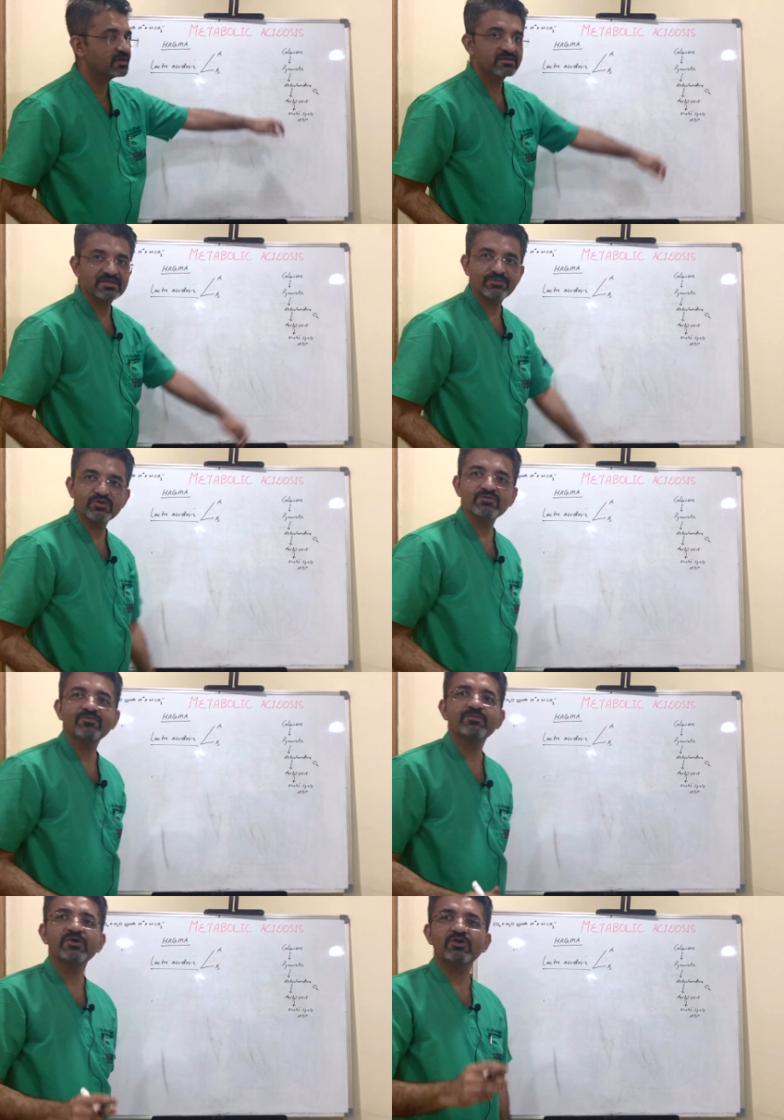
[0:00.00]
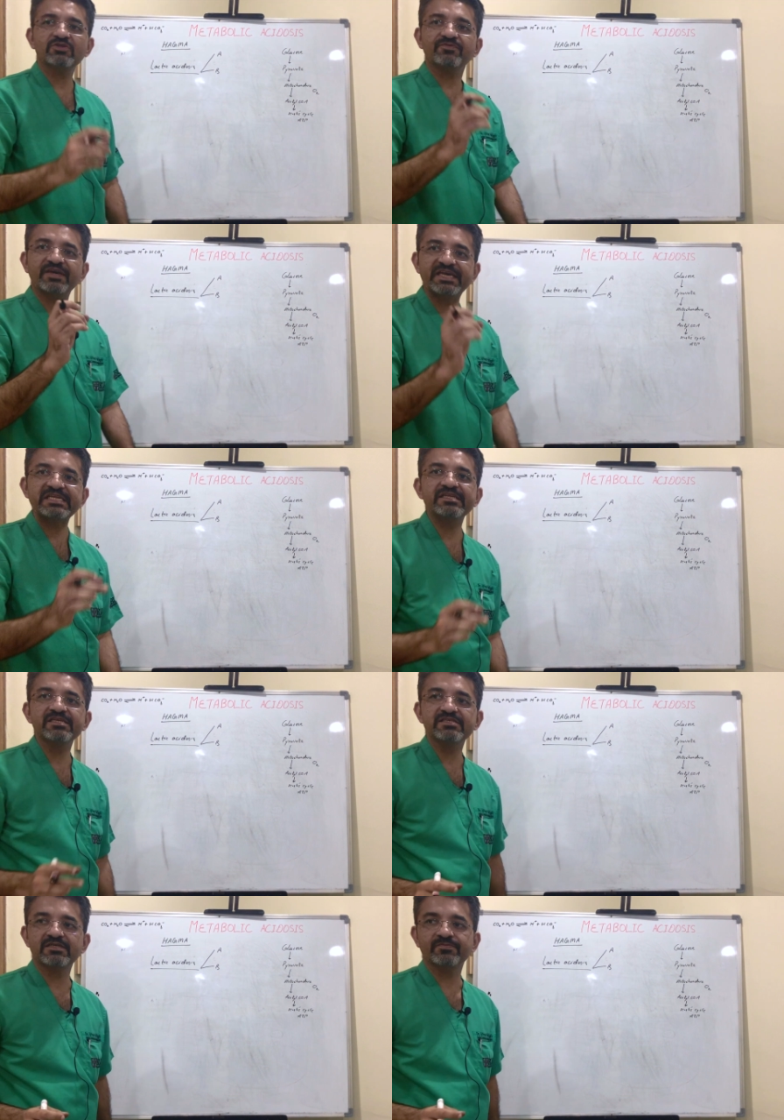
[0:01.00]
Suppose because of any
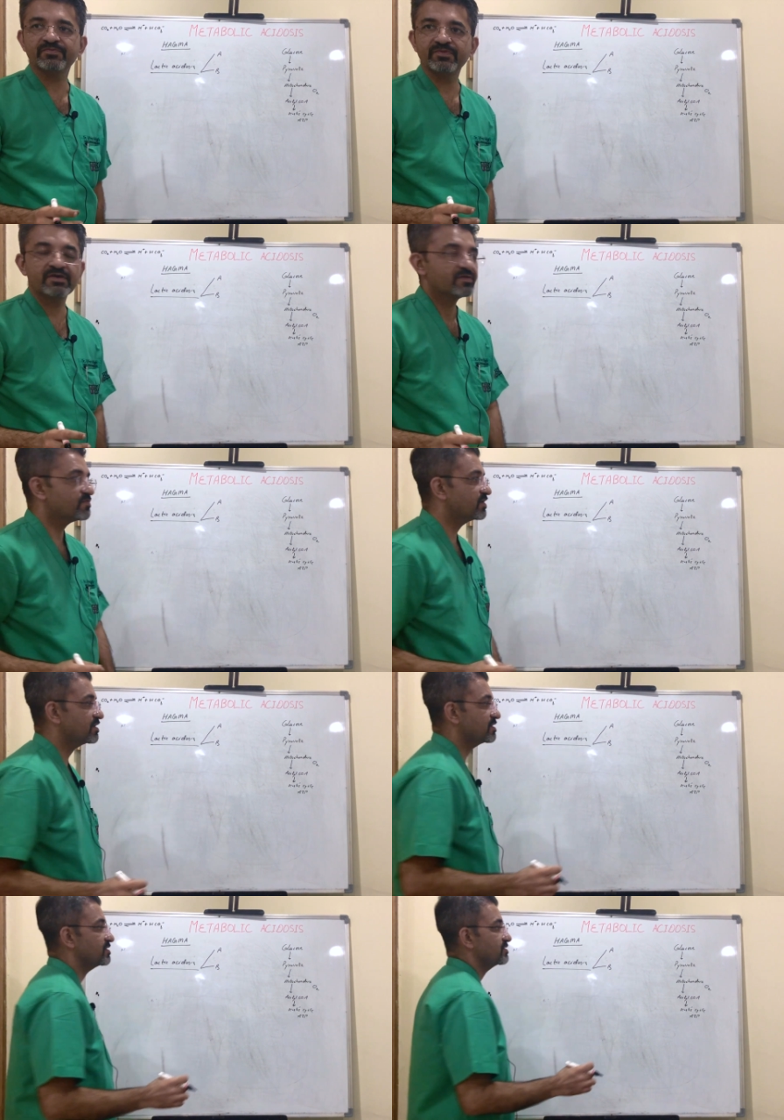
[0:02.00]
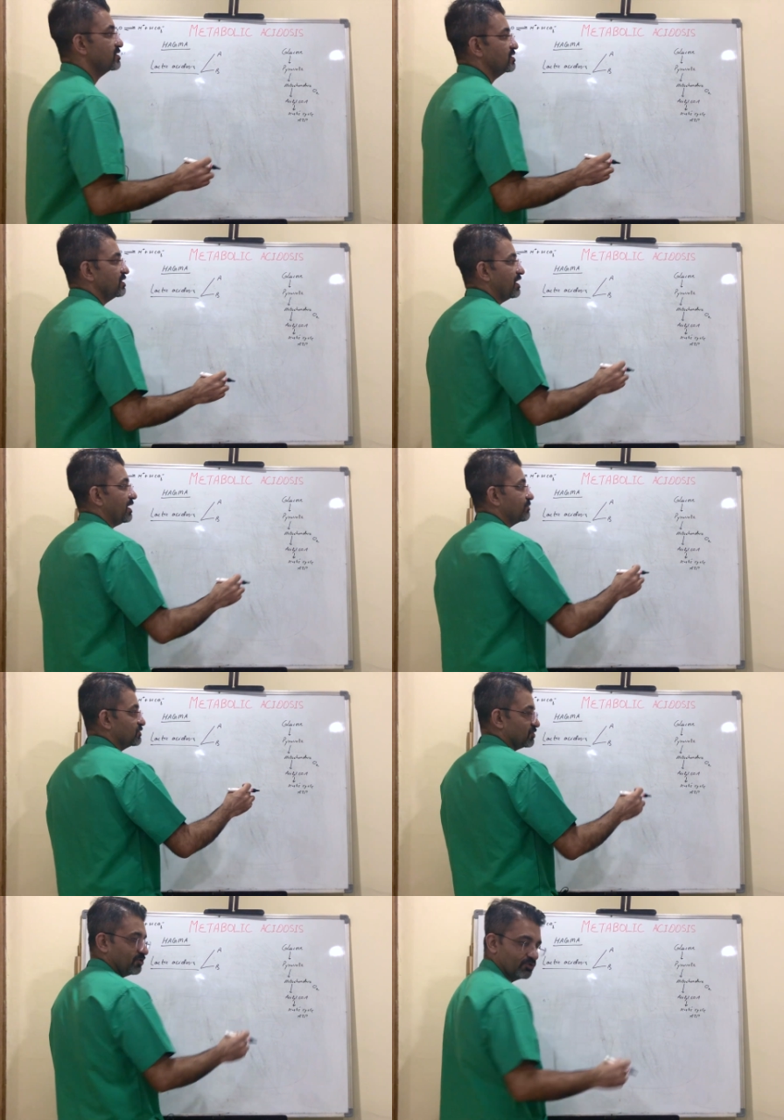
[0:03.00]
reason there is
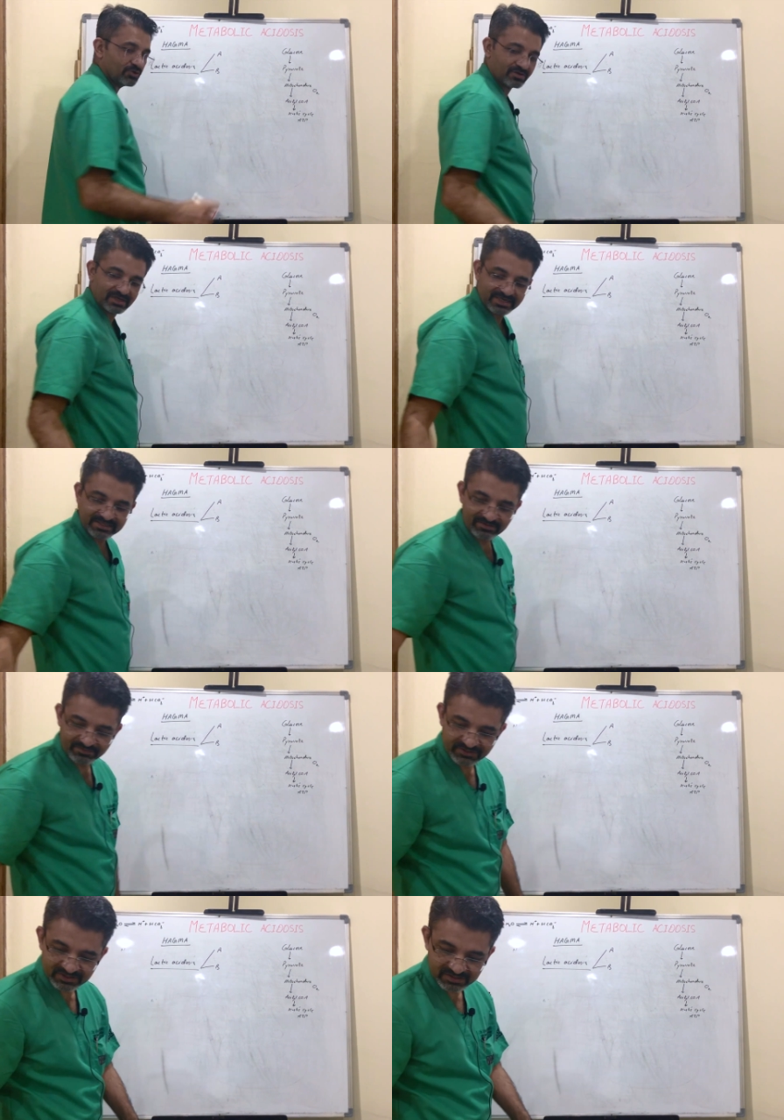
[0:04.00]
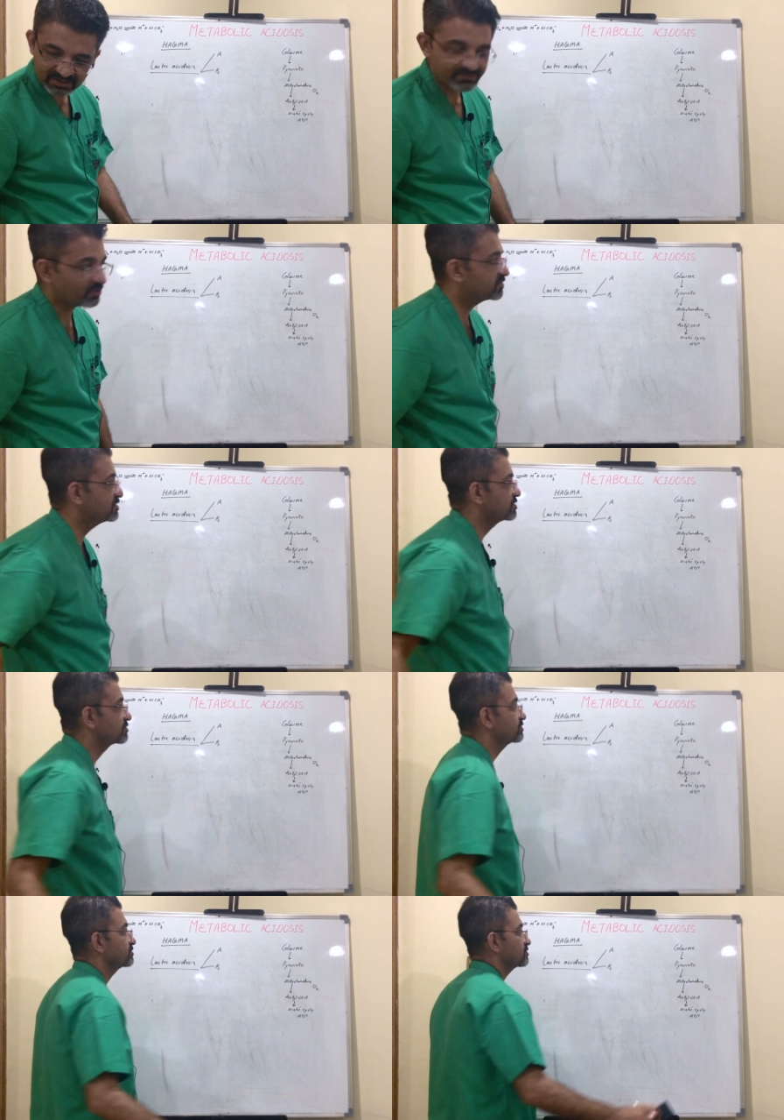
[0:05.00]
absolute or relative deficiency of oxygen.
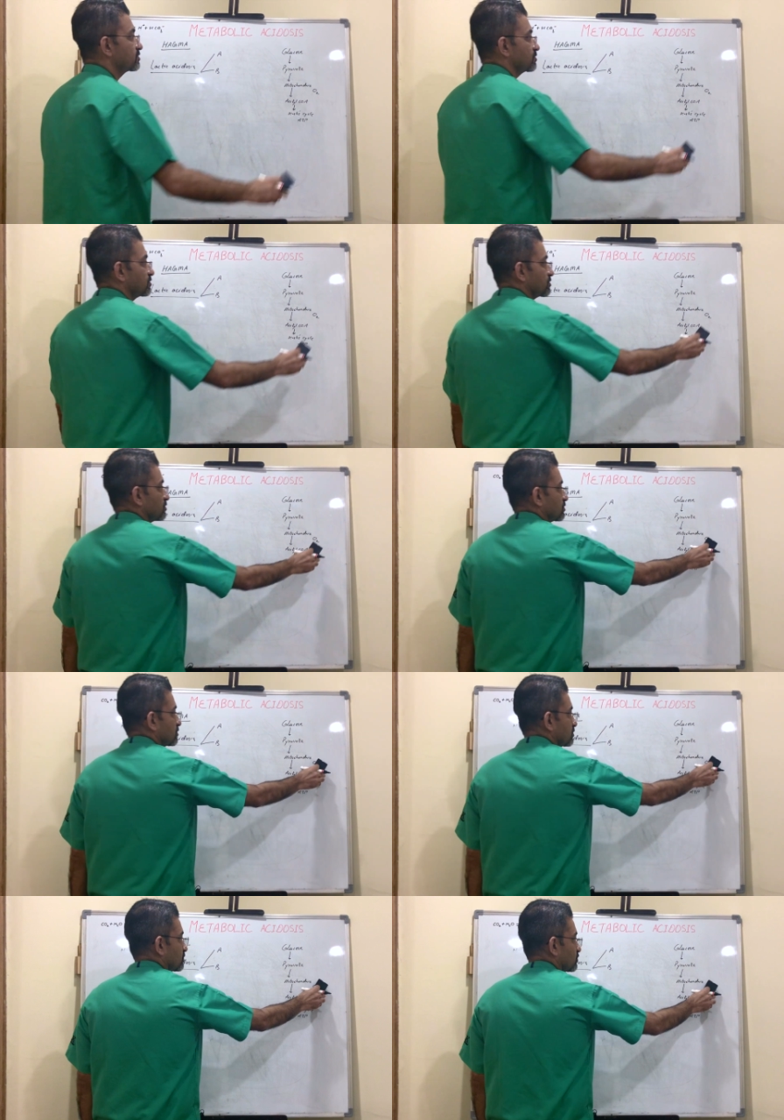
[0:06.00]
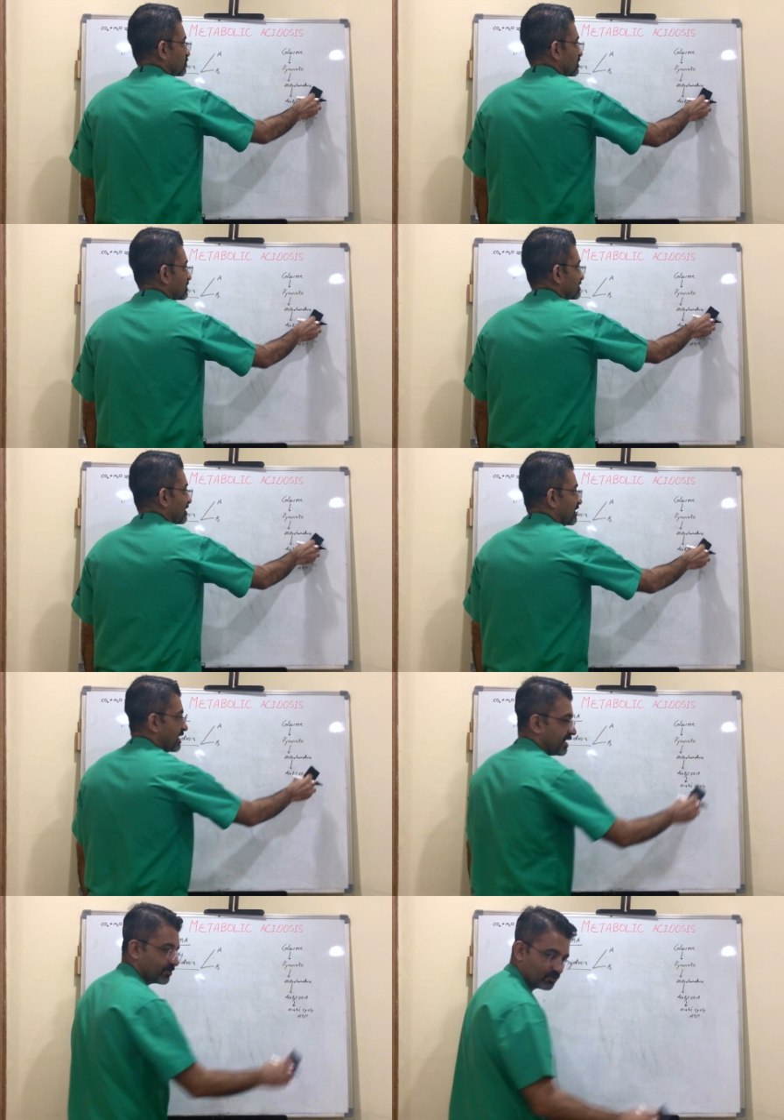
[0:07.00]
So there is
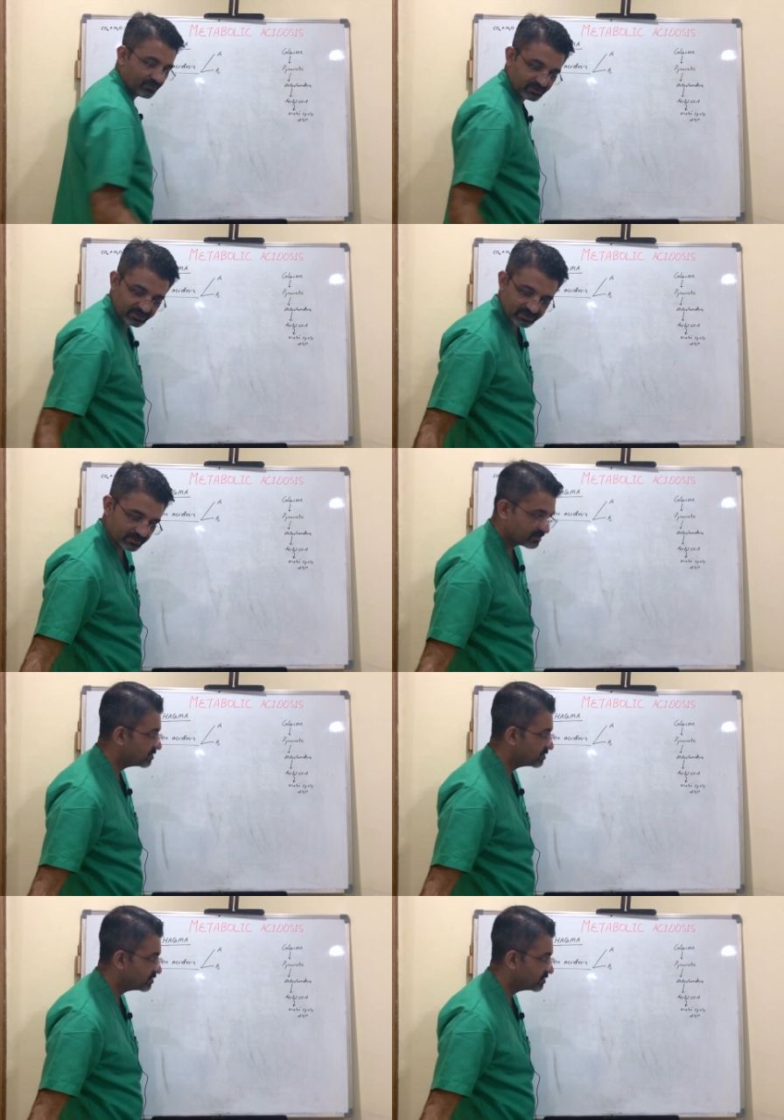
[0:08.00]
lack of oxygen.